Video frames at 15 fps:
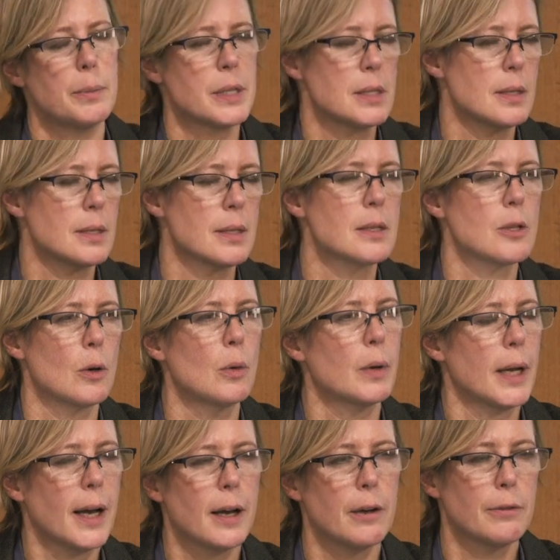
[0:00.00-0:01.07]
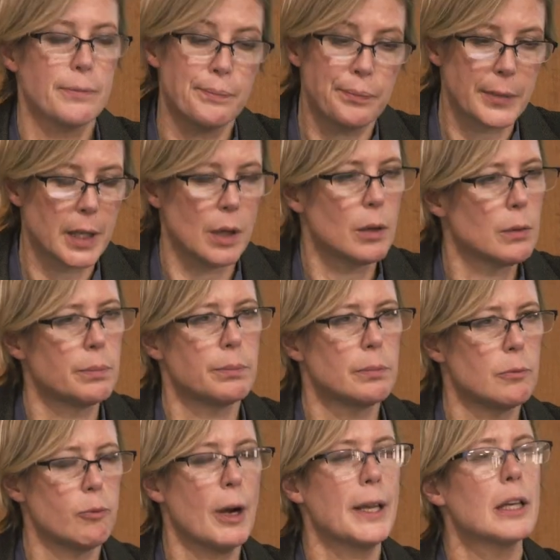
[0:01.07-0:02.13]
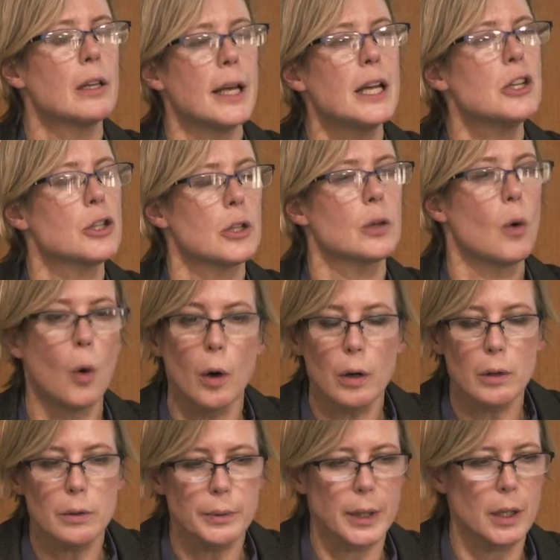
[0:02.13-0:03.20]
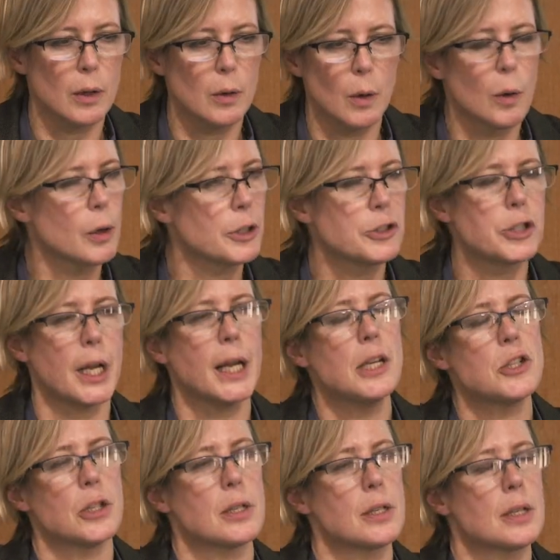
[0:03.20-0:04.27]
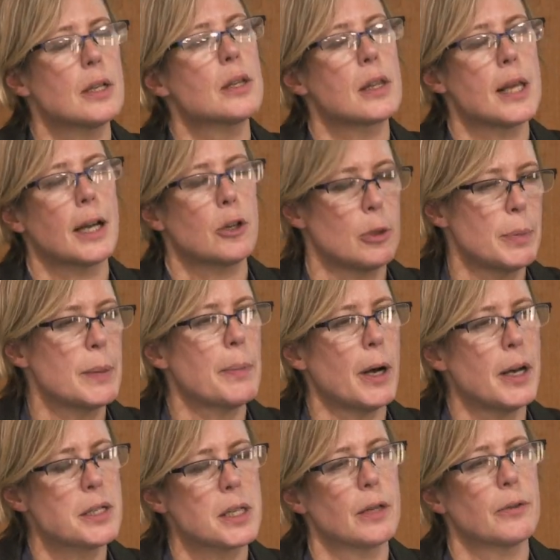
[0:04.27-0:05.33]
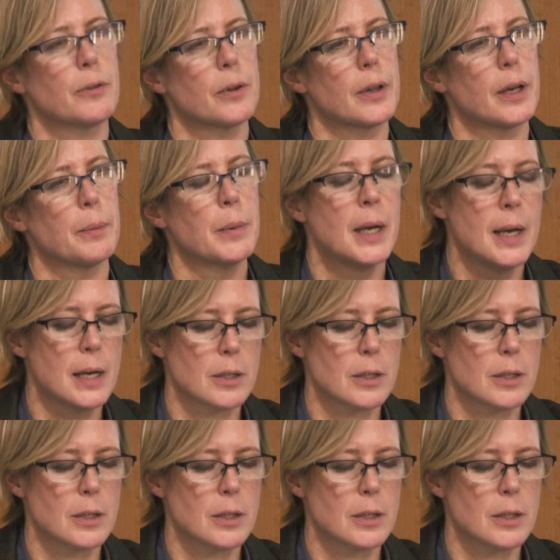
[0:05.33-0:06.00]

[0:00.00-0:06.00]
Businesses don't have, you know, regulation or, you know, or changes, and that could be positive for them.